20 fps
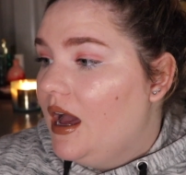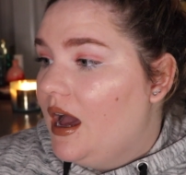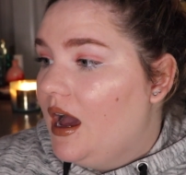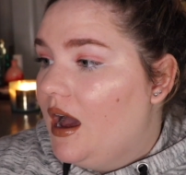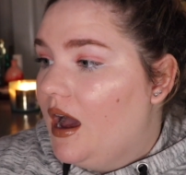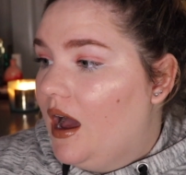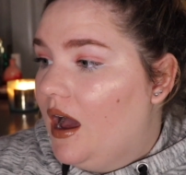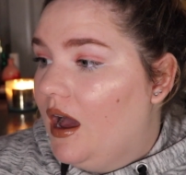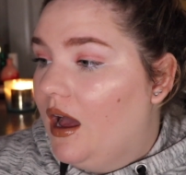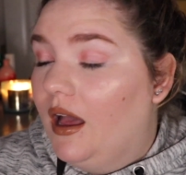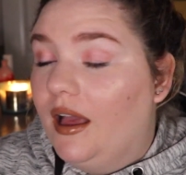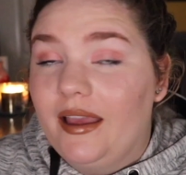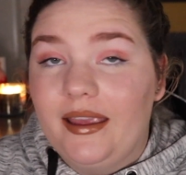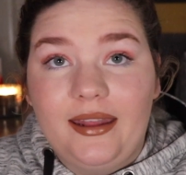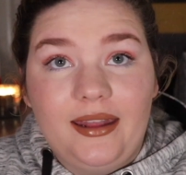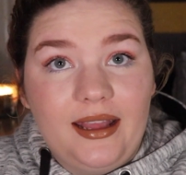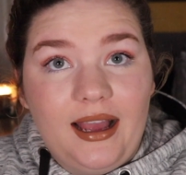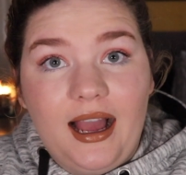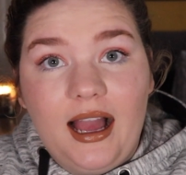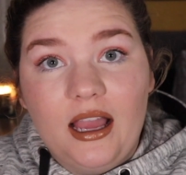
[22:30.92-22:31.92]

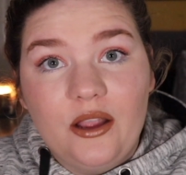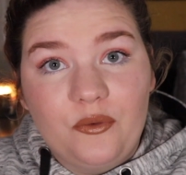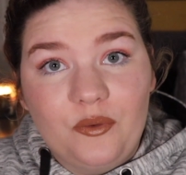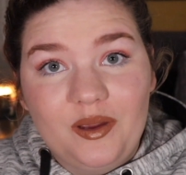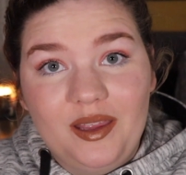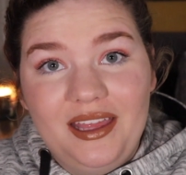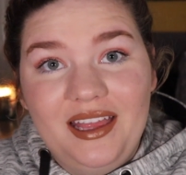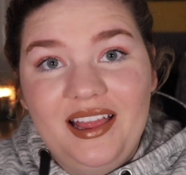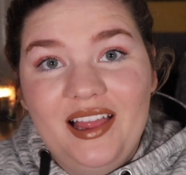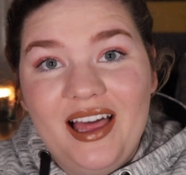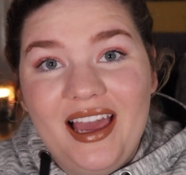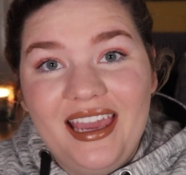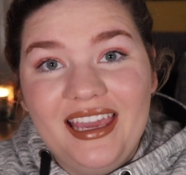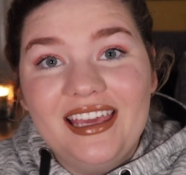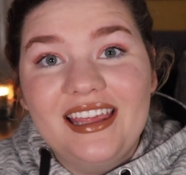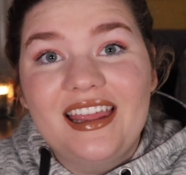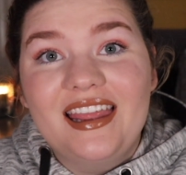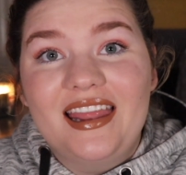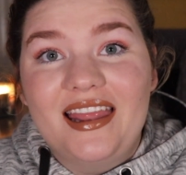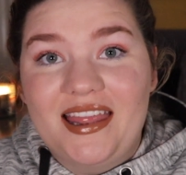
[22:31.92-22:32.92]
Yeah, I really
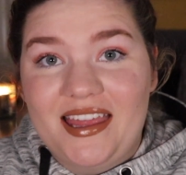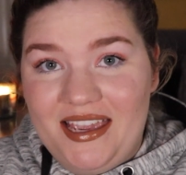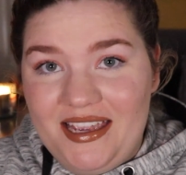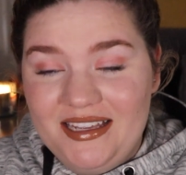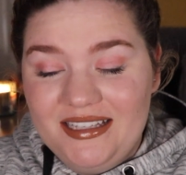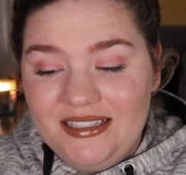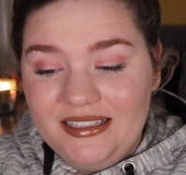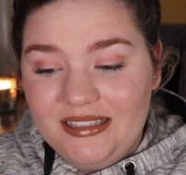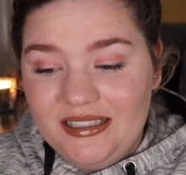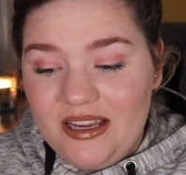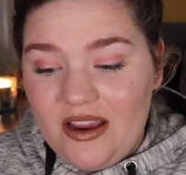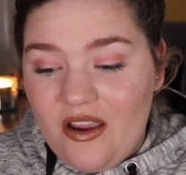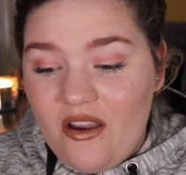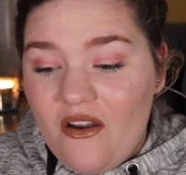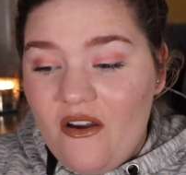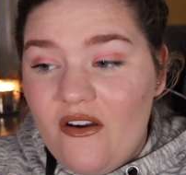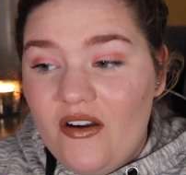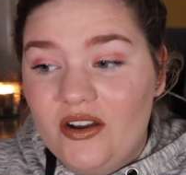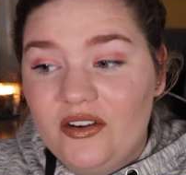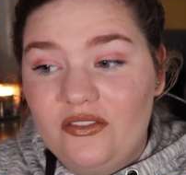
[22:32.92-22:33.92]
like this
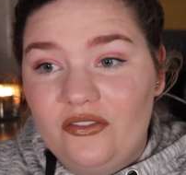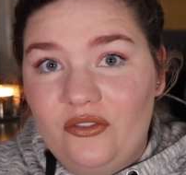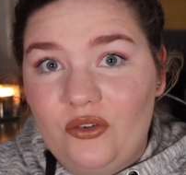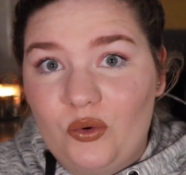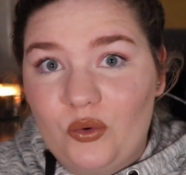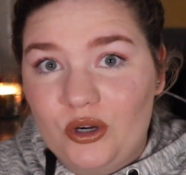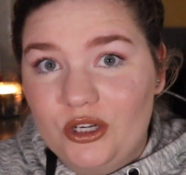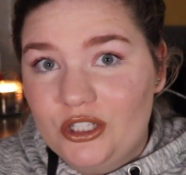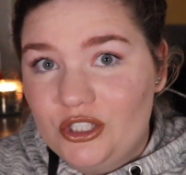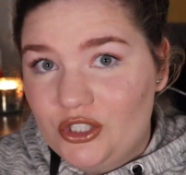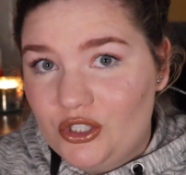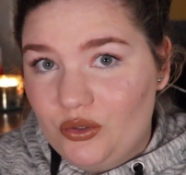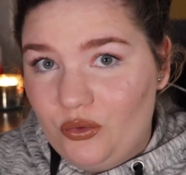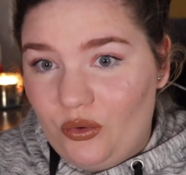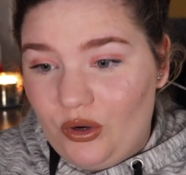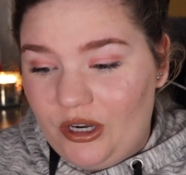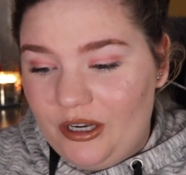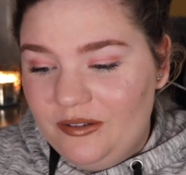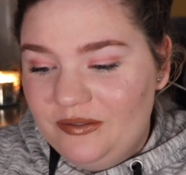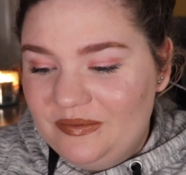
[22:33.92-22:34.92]
for
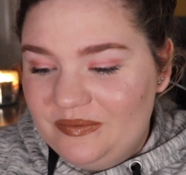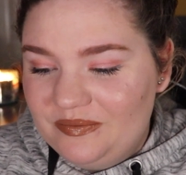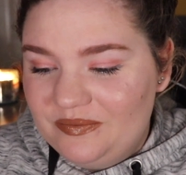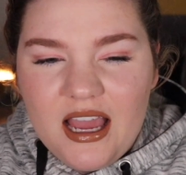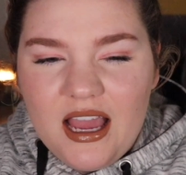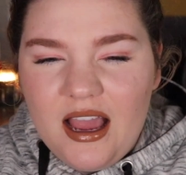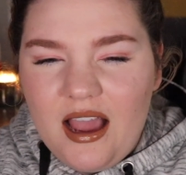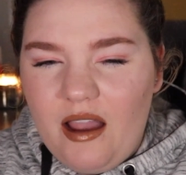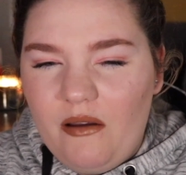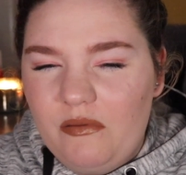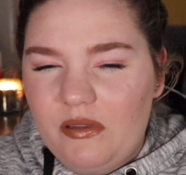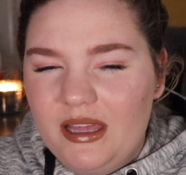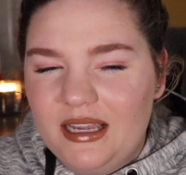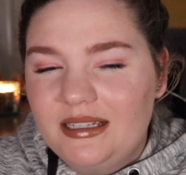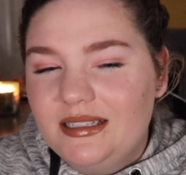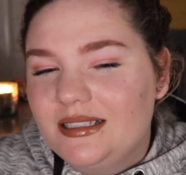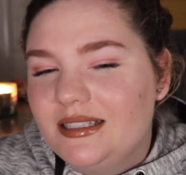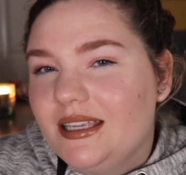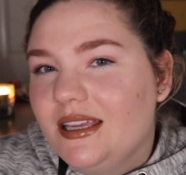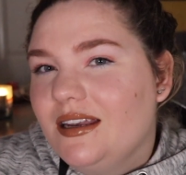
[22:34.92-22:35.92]
sure. I would like
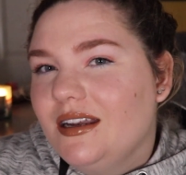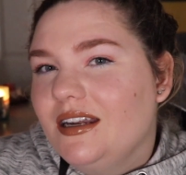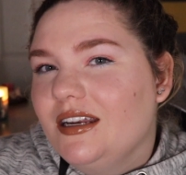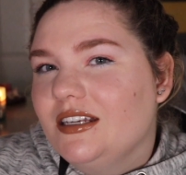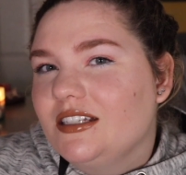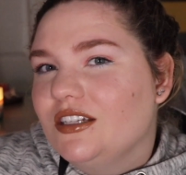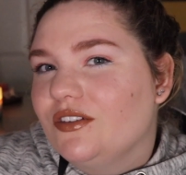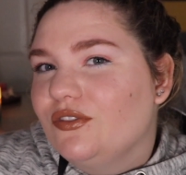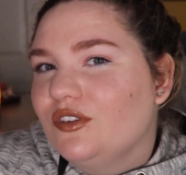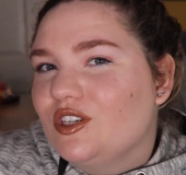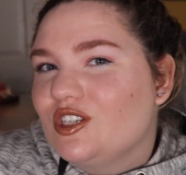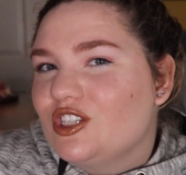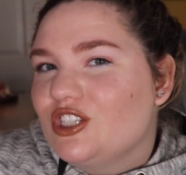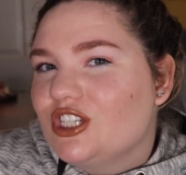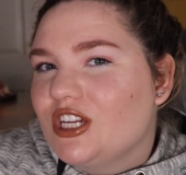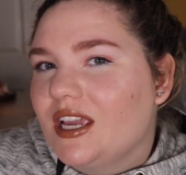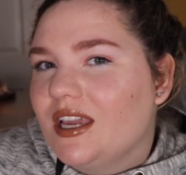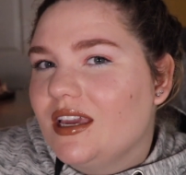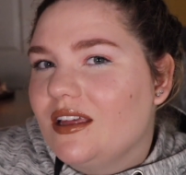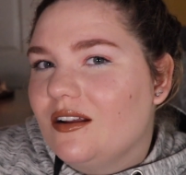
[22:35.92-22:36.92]
to see it in a different
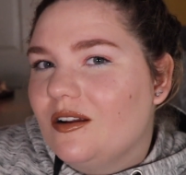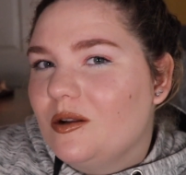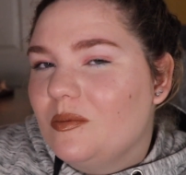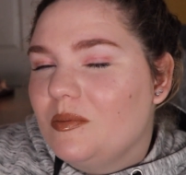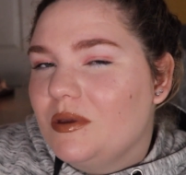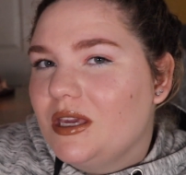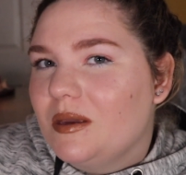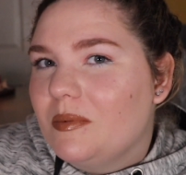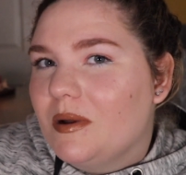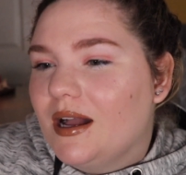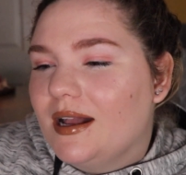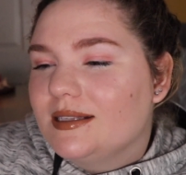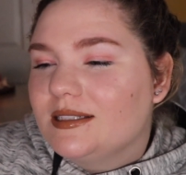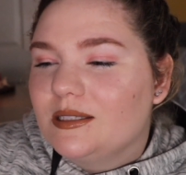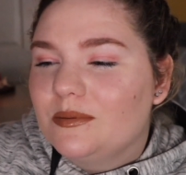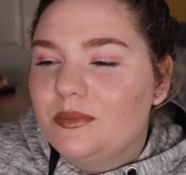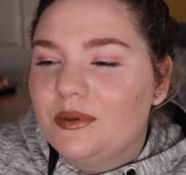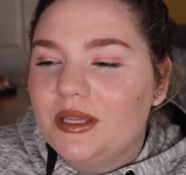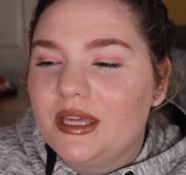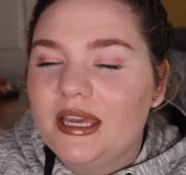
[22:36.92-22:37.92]
shade on me,
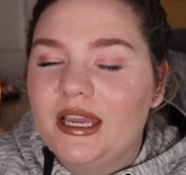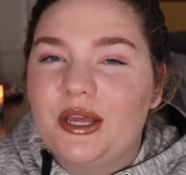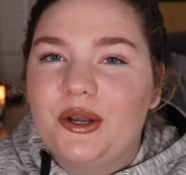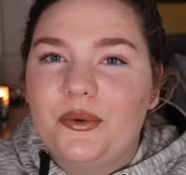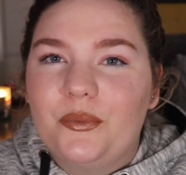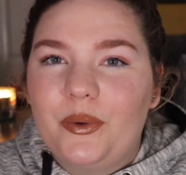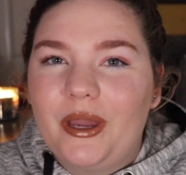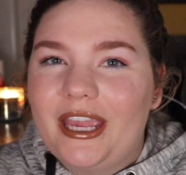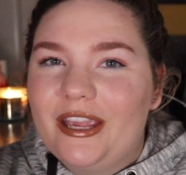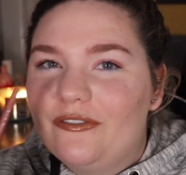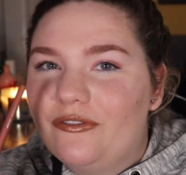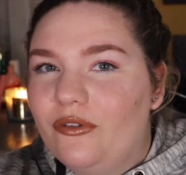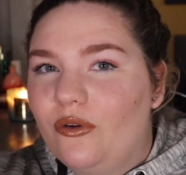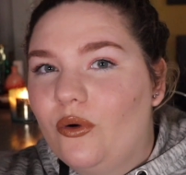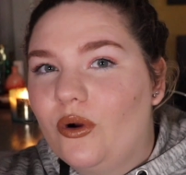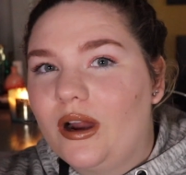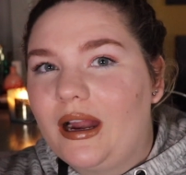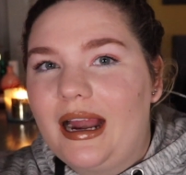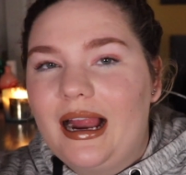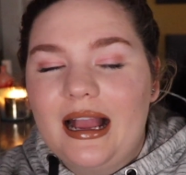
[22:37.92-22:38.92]
possibly. Gonna wait
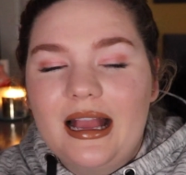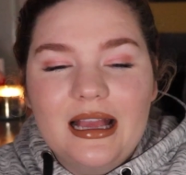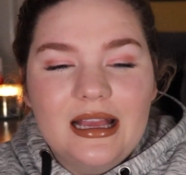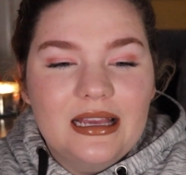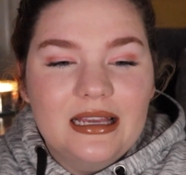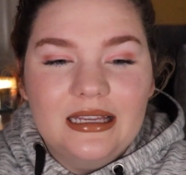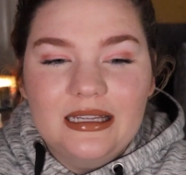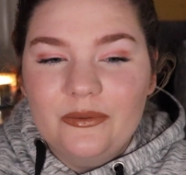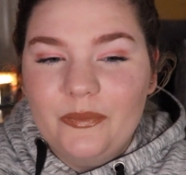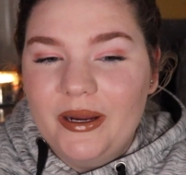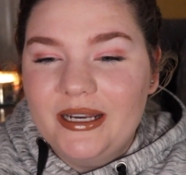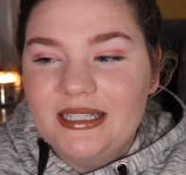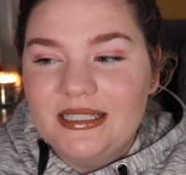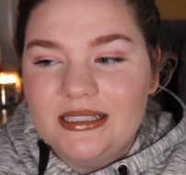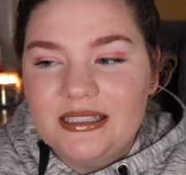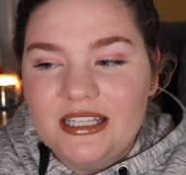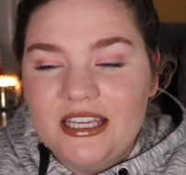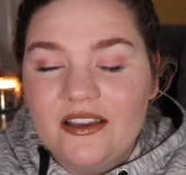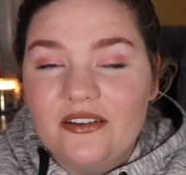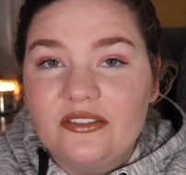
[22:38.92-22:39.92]
to
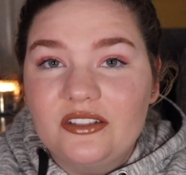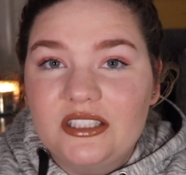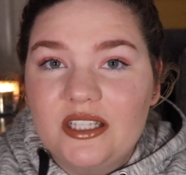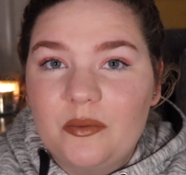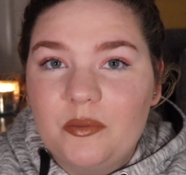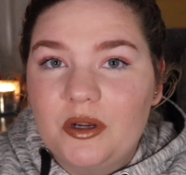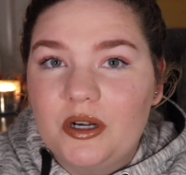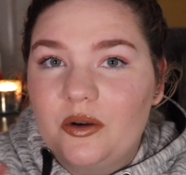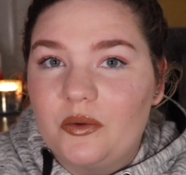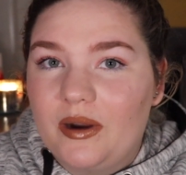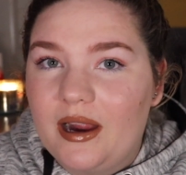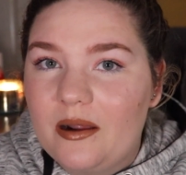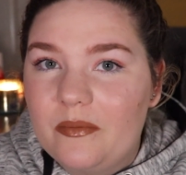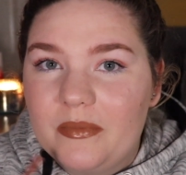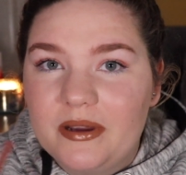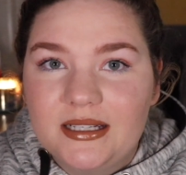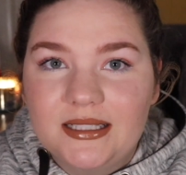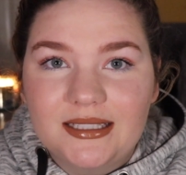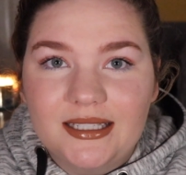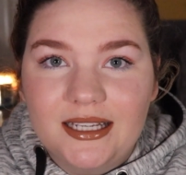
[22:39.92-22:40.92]
see if someone around
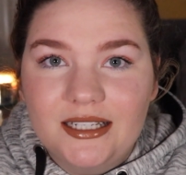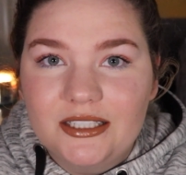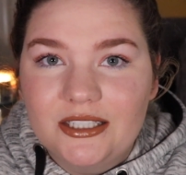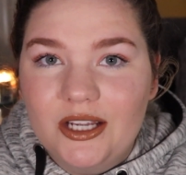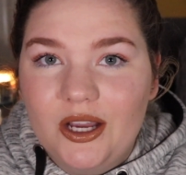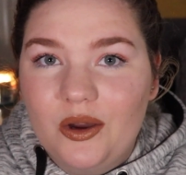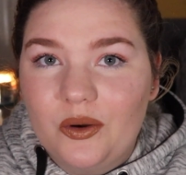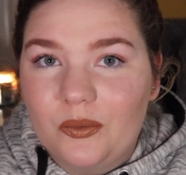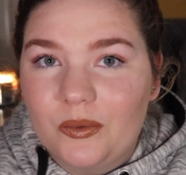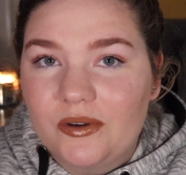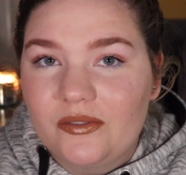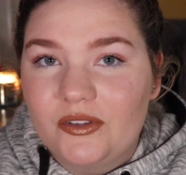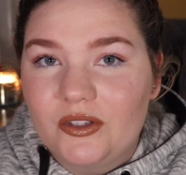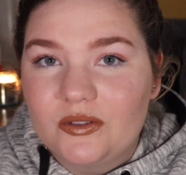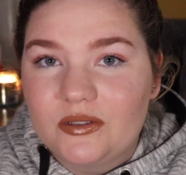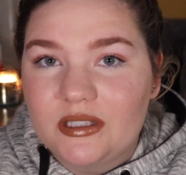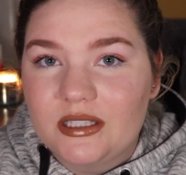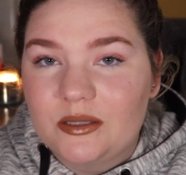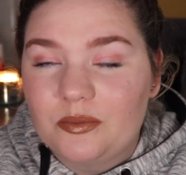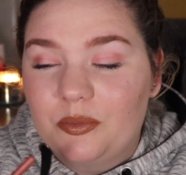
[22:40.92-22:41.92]
my skin tone
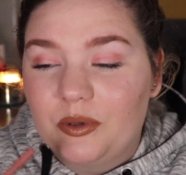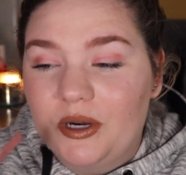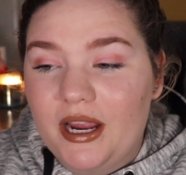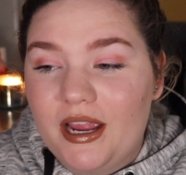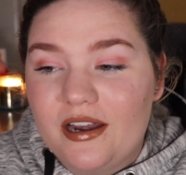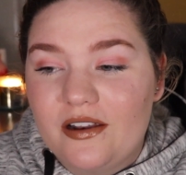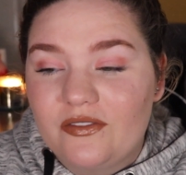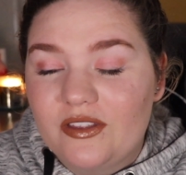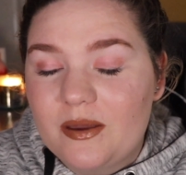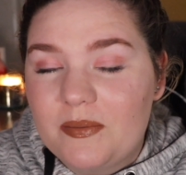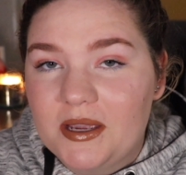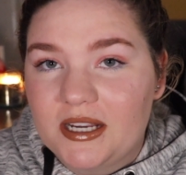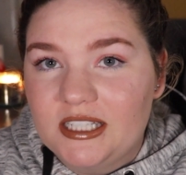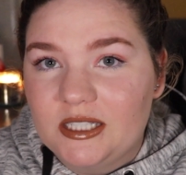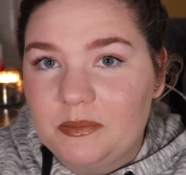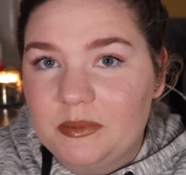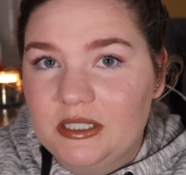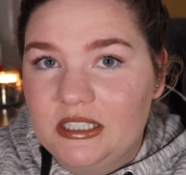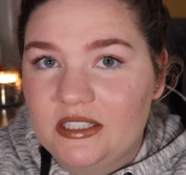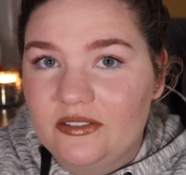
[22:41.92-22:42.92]
reviews this brand, if they picked
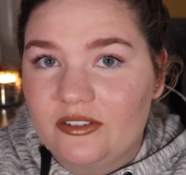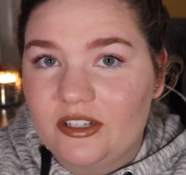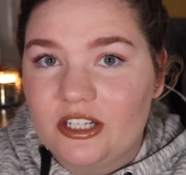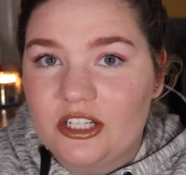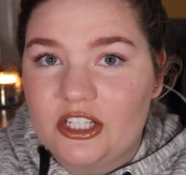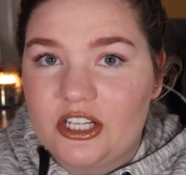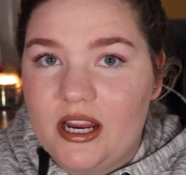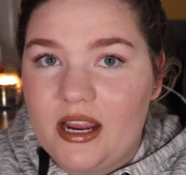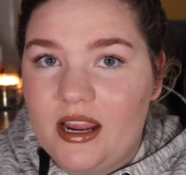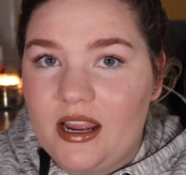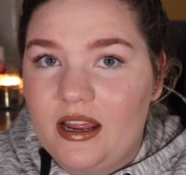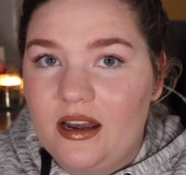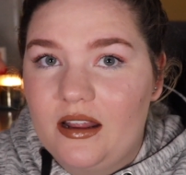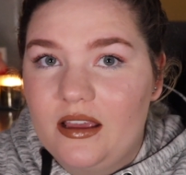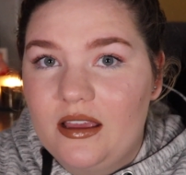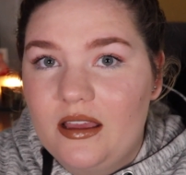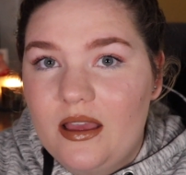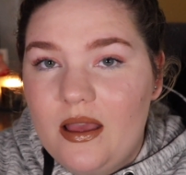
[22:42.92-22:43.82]
up a different shade,